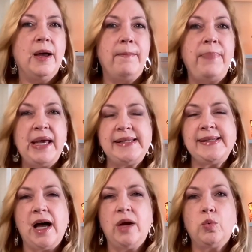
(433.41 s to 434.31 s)
based
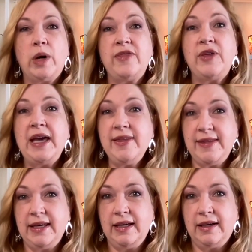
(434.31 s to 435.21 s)
on what they
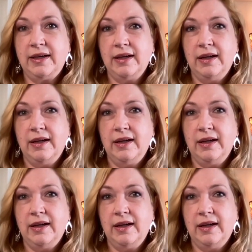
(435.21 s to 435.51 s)
think